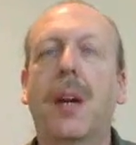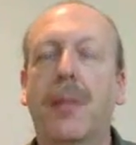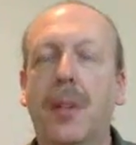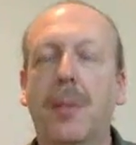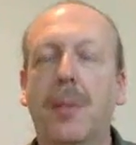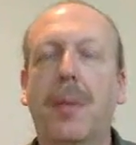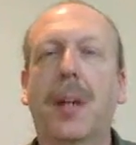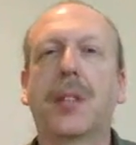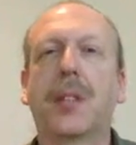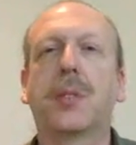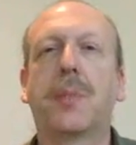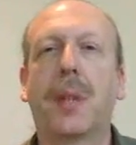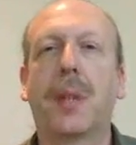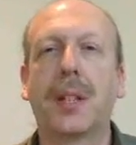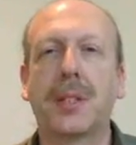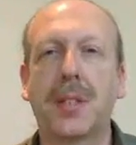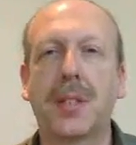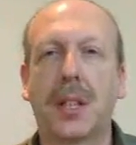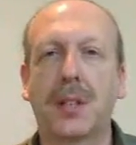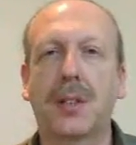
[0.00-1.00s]
to be able to
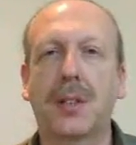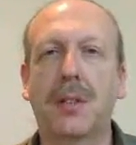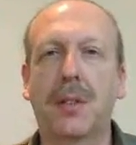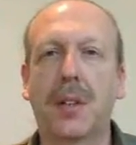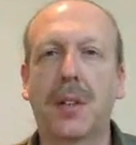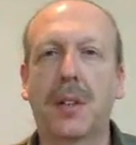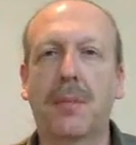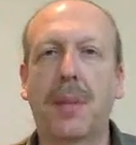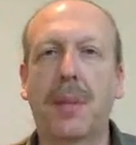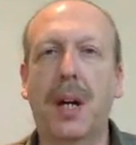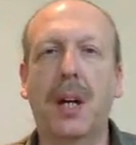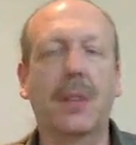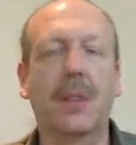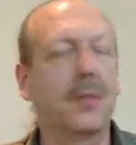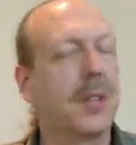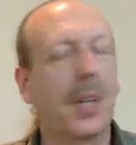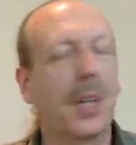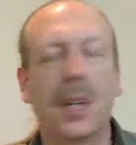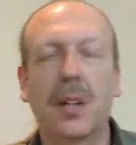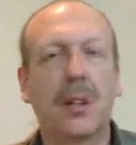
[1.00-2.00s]
bench press that 200
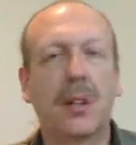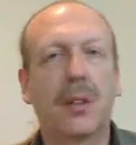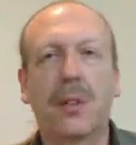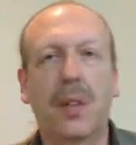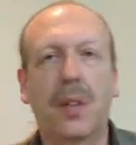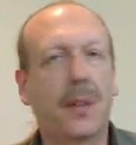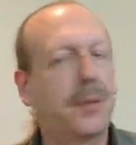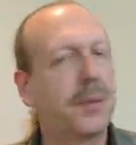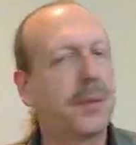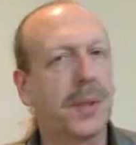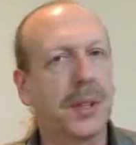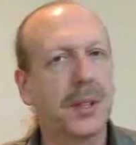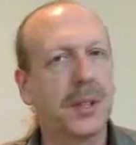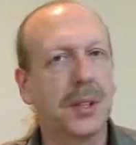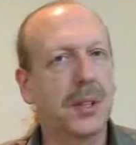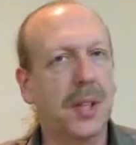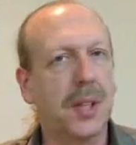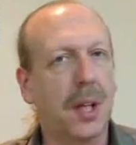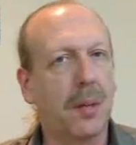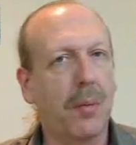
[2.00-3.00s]
pounds. Dreams
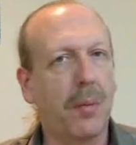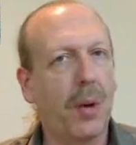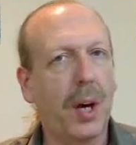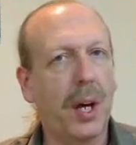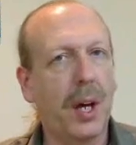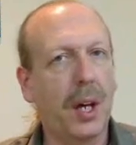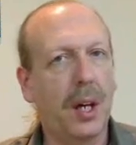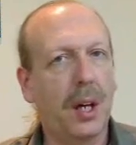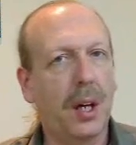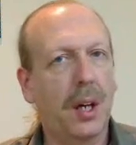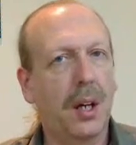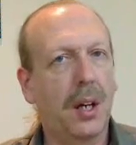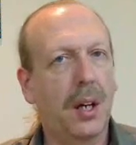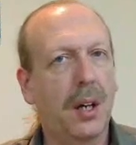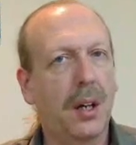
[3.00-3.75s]
work the same way.